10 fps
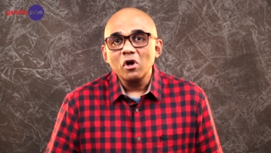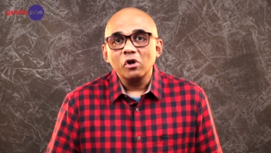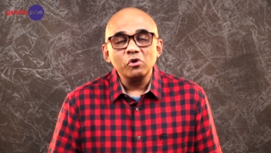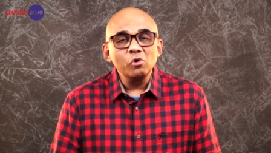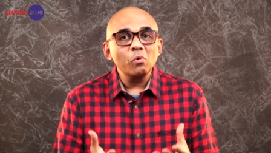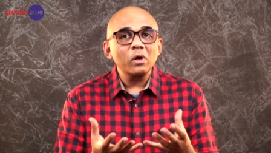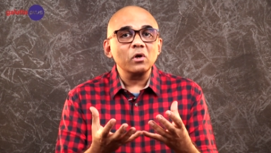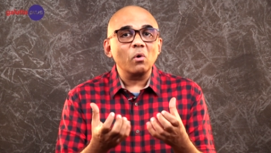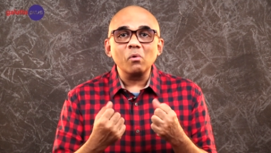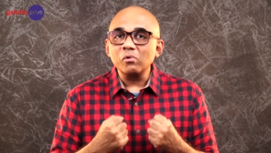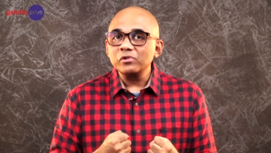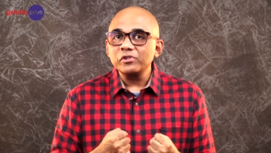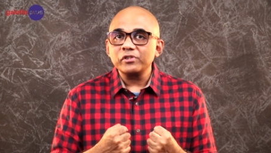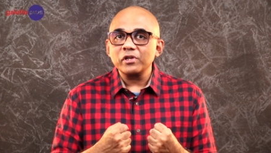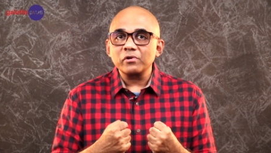No one
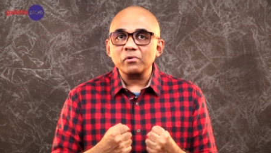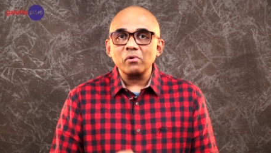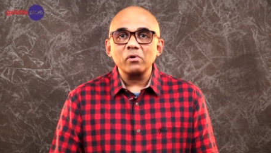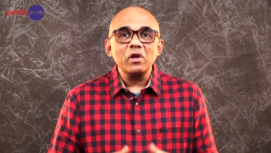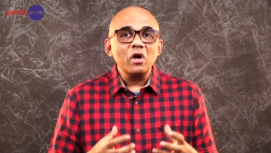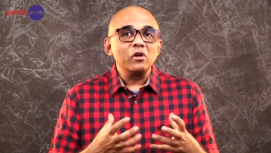owns their role,